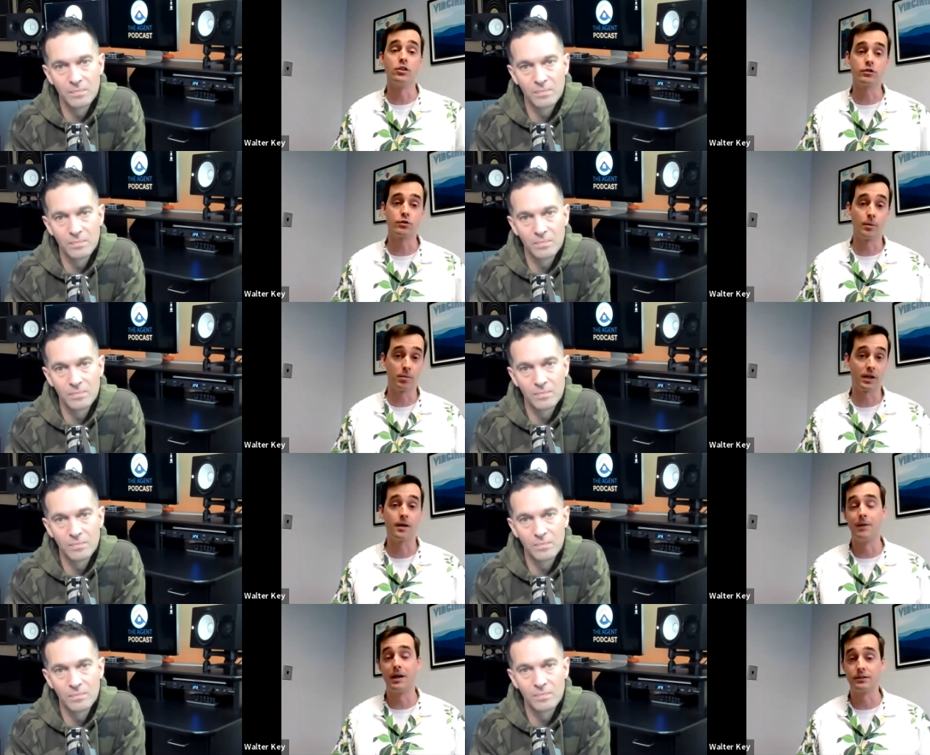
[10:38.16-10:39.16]
Speaker 1: agents
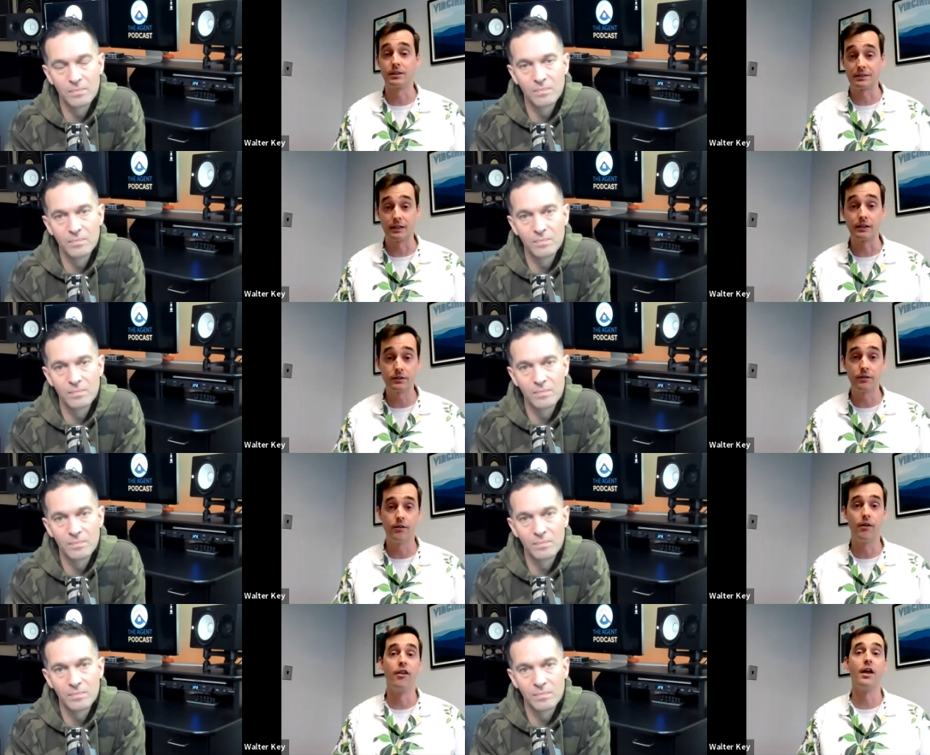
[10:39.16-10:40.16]
replicate my success
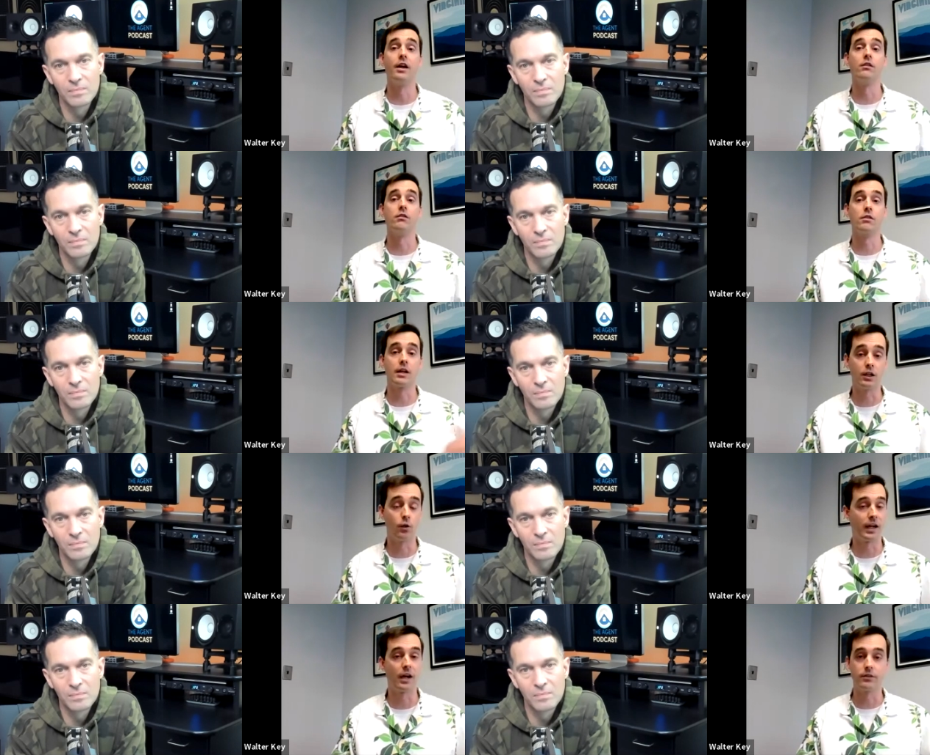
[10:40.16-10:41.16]
than
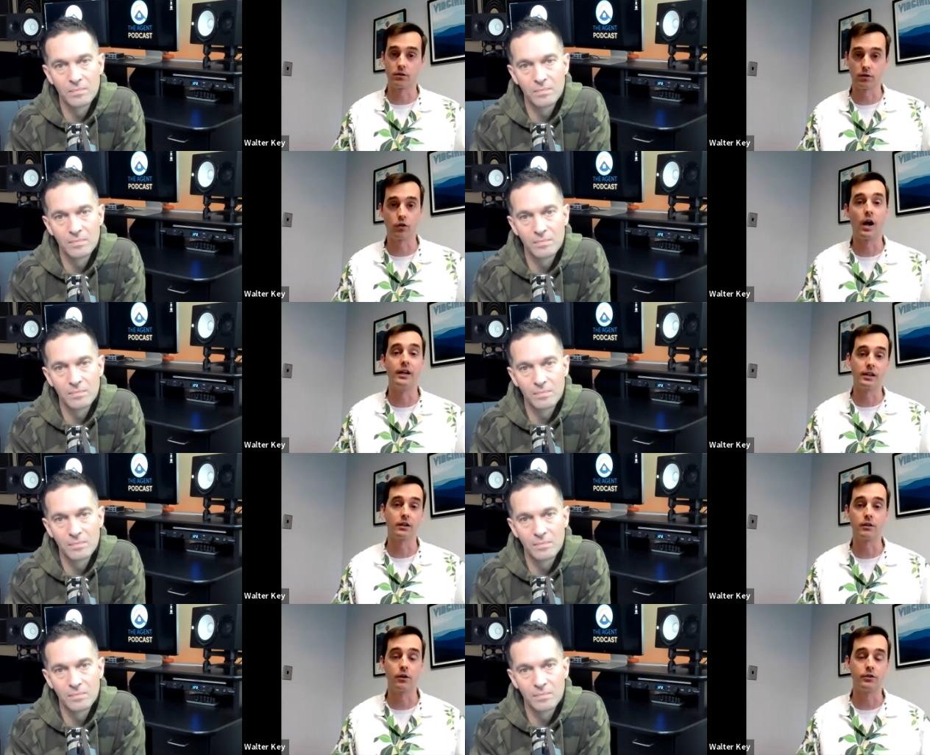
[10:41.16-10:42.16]
going out there and
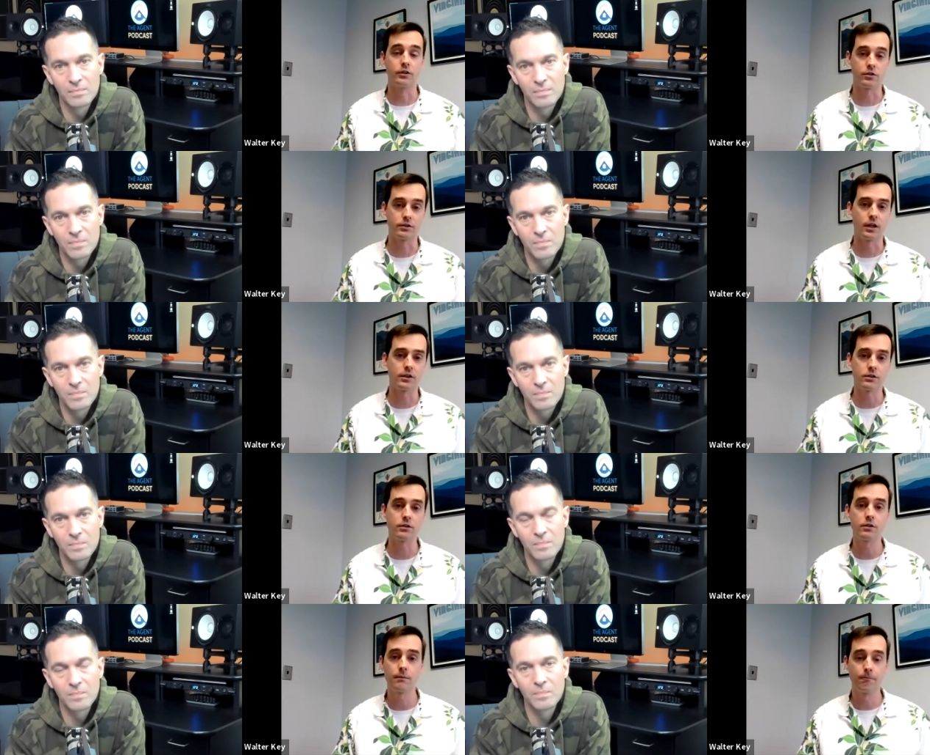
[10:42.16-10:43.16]
grinding and closing
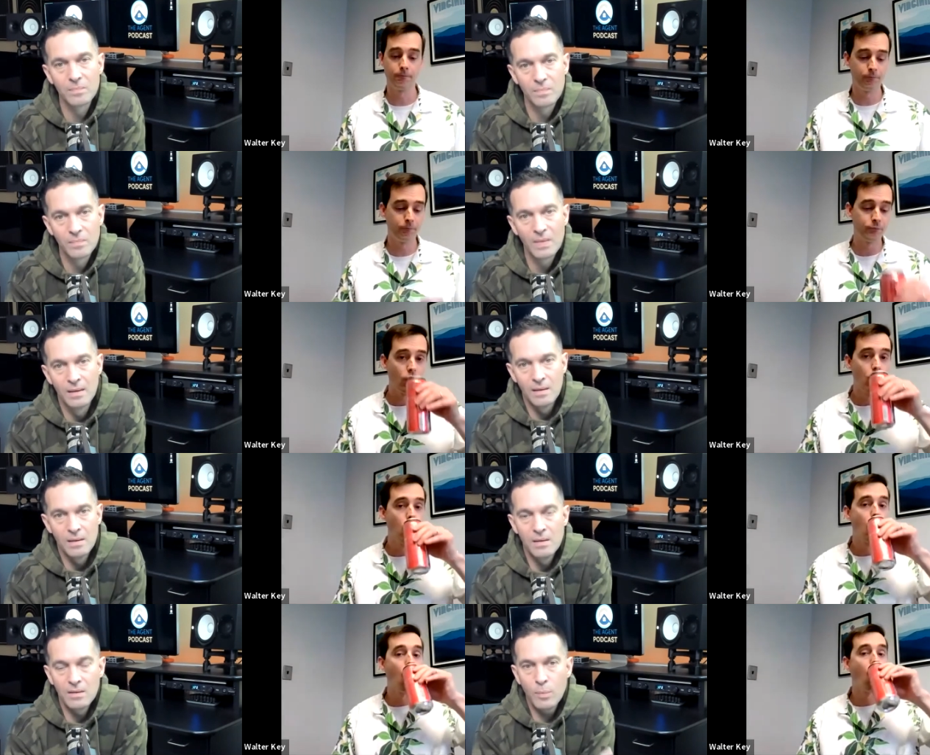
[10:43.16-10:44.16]
transactions.
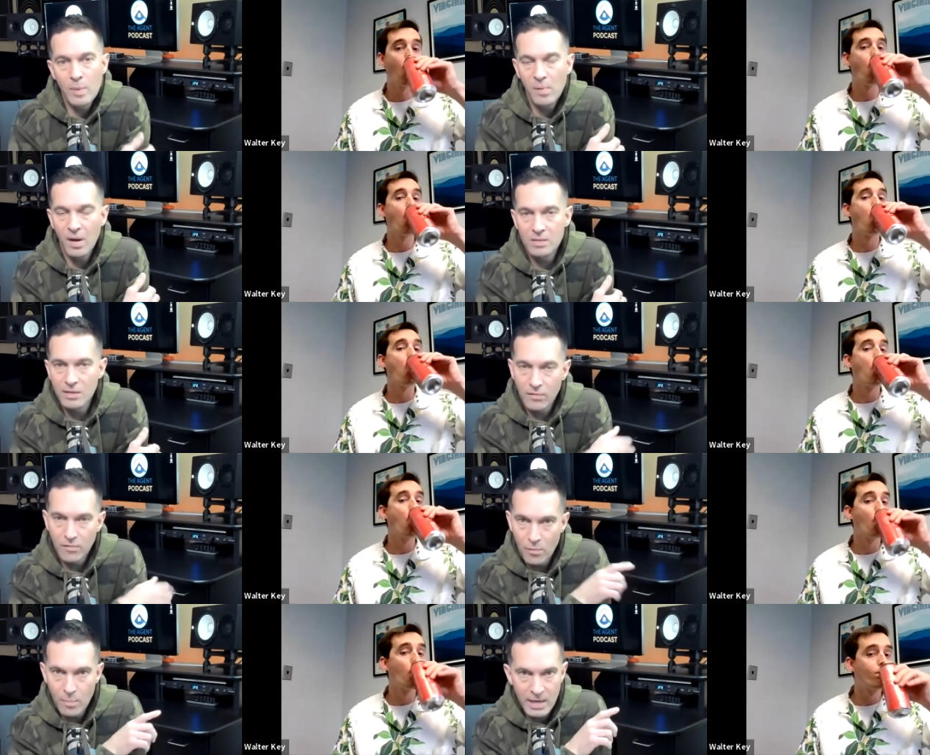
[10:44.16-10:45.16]
Speaker 2: Can we pause there
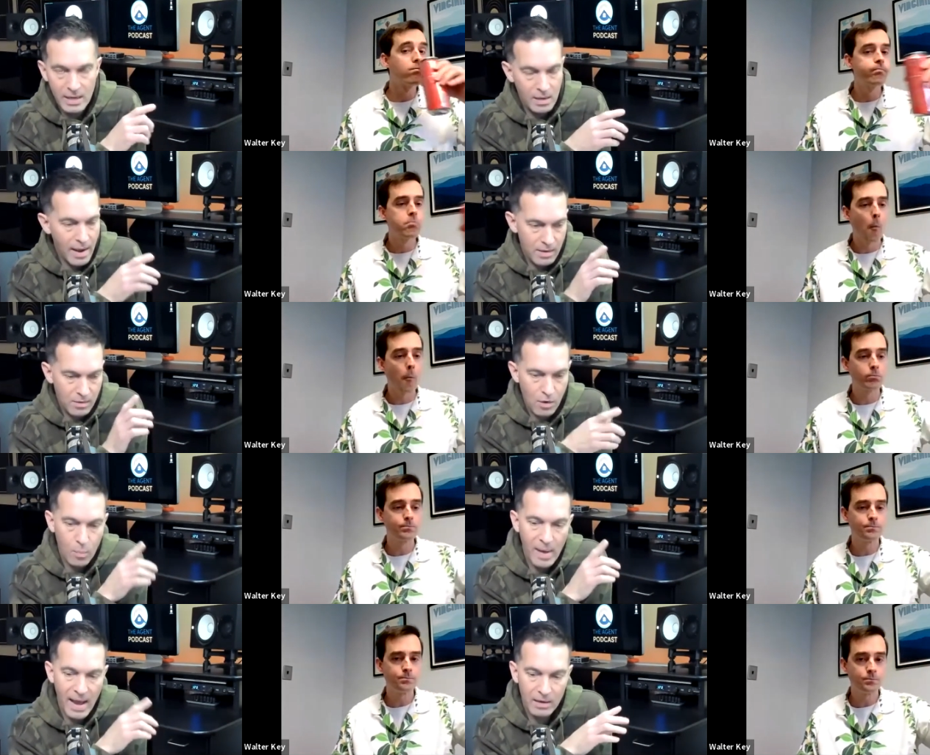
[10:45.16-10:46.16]
for a minute and
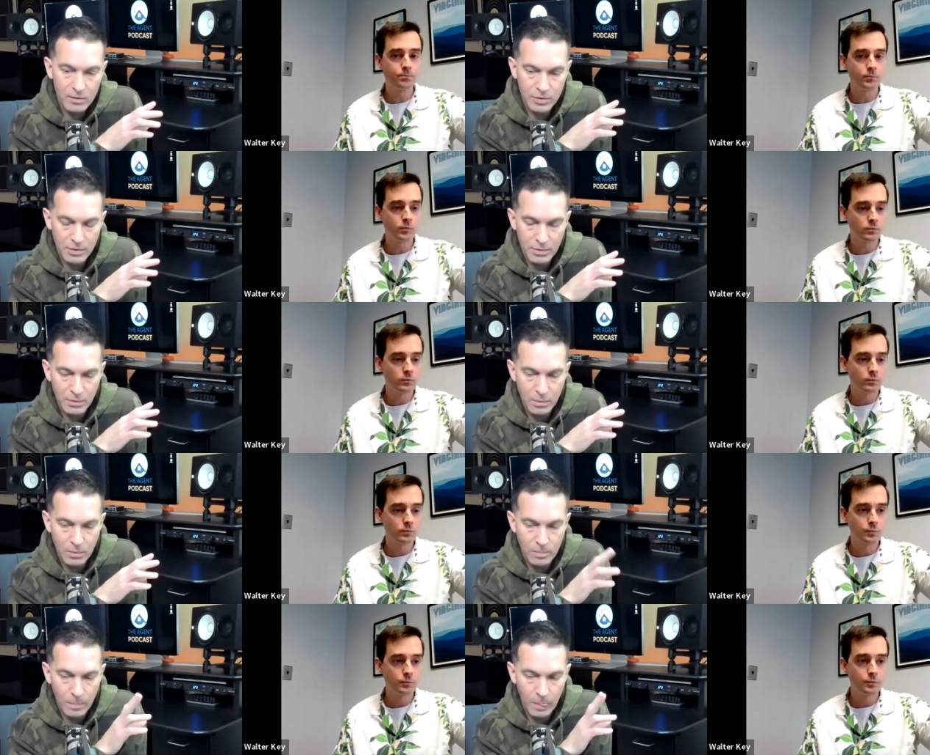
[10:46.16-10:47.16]
go back
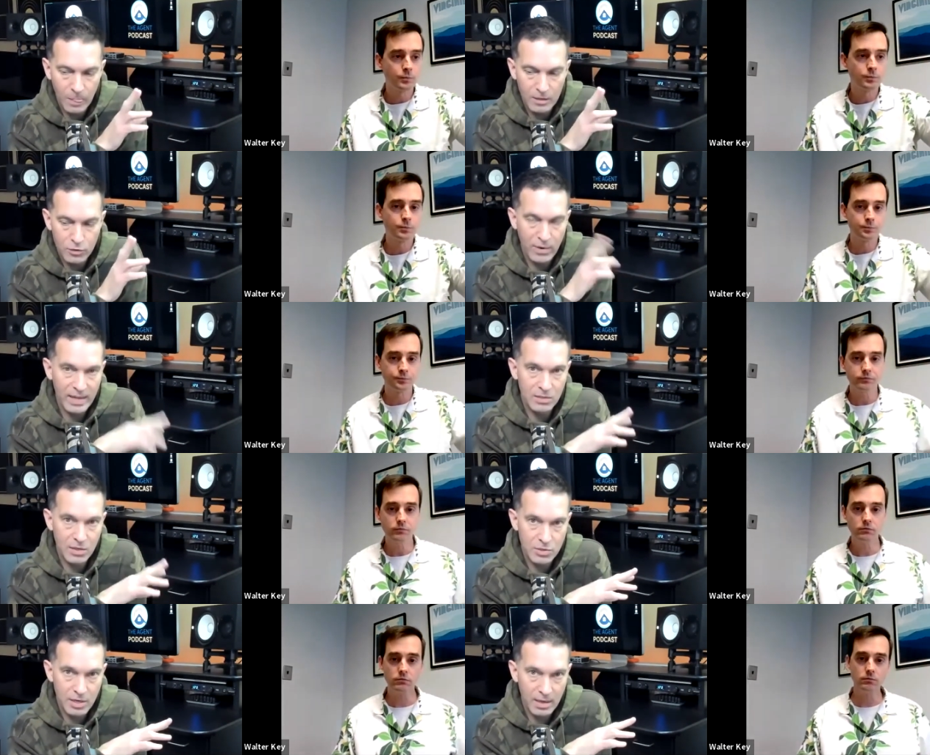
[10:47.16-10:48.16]
to
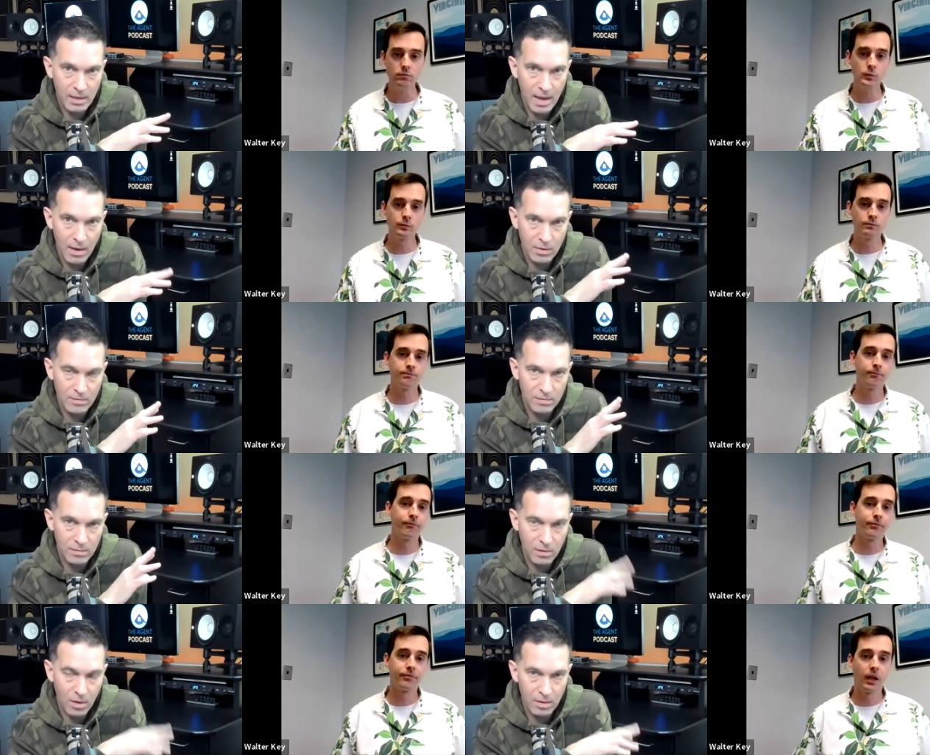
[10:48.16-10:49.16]
transitioning out of
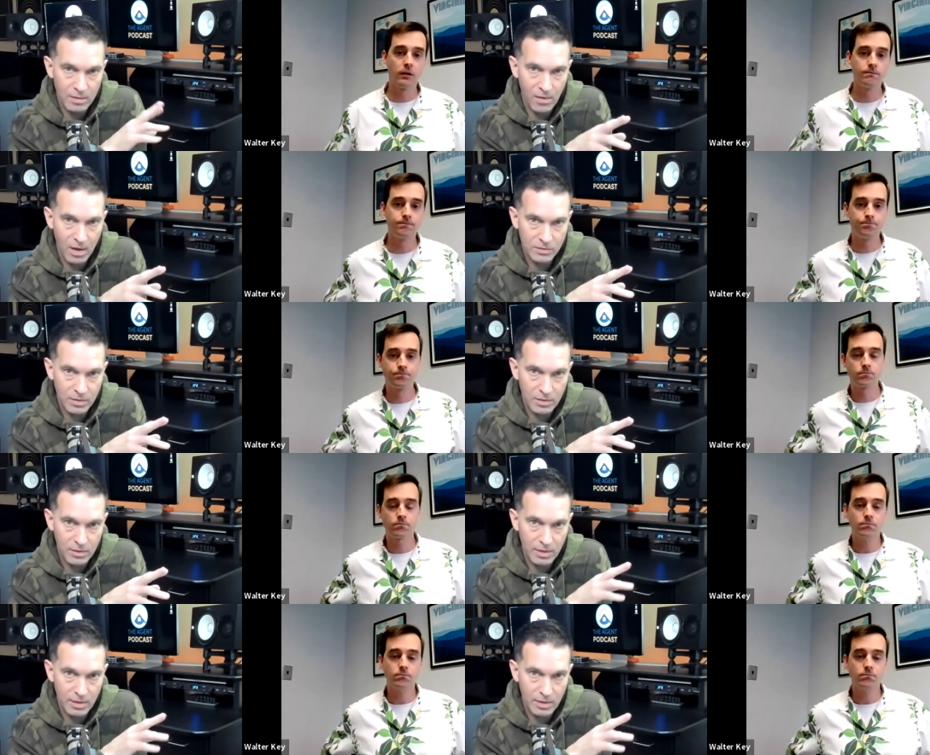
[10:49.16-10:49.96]
Long and Foster